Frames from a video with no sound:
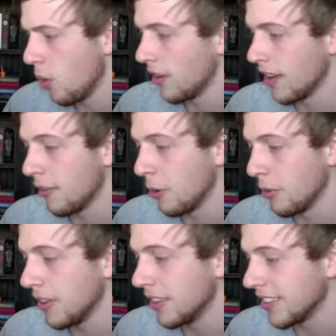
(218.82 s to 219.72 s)
I wrote
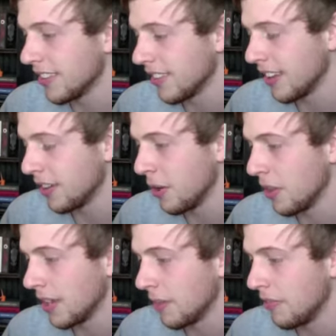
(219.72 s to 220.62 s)
this, I don't know, I
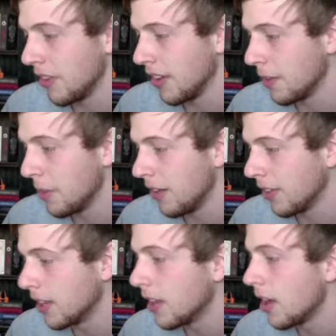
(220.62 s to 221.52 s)
think I'm funny
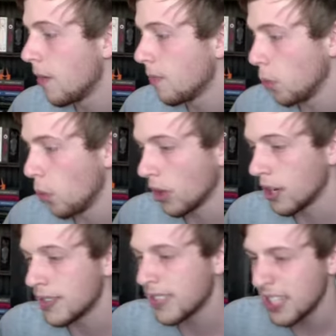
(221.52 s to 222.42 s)
apparently.
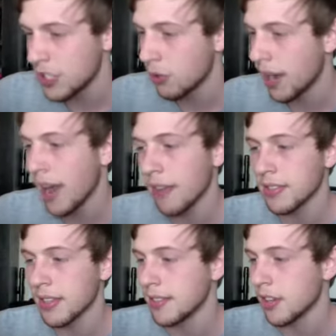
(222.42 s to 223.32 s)
Orcas see giraffes
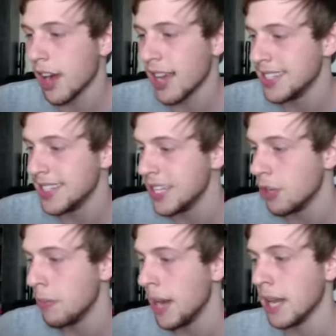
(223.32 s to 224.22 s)
as their ideal
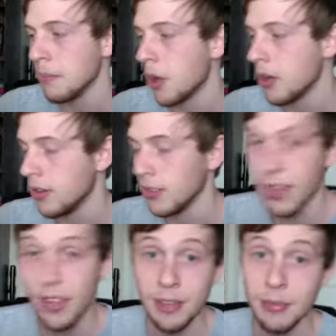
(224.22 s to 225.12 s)
mating partners.
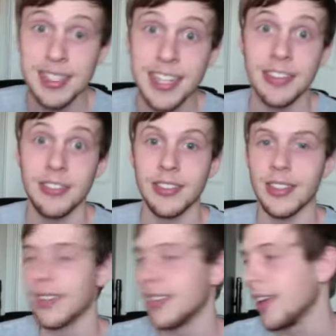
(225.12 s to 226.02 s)
Nothing ridiculous
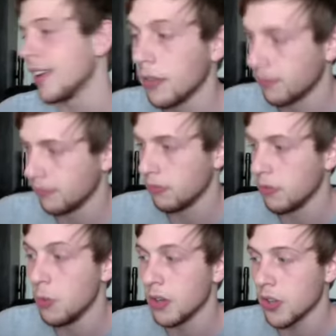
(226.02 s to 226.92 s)
like that. You
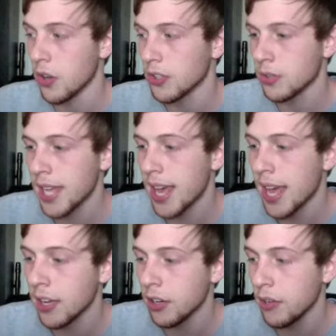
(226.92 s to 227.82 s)
must also
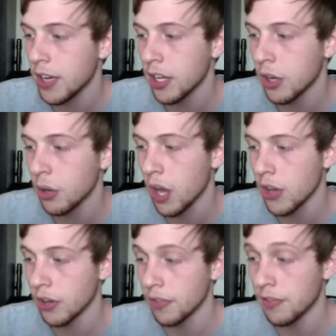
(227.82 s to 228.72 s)
tag your video
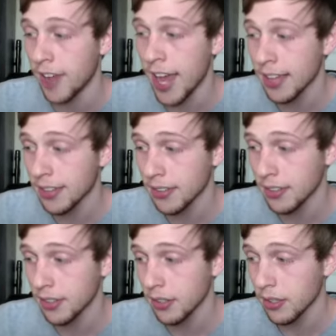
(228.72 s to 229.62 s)
under facts,
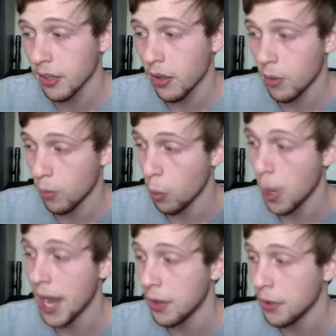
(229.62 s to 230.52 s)

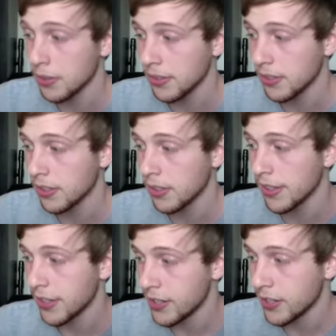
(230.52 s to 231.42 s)
whales,
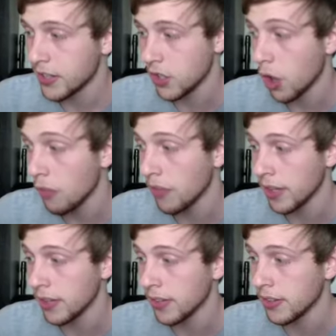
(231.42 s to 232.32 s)

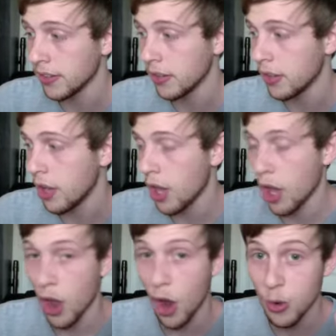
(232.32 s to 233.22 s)
dolphins,
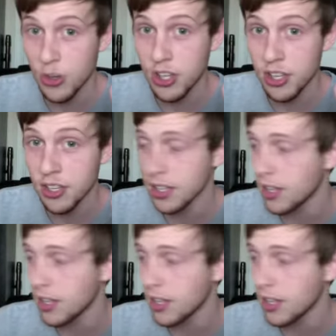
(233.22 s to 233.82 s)
ocean,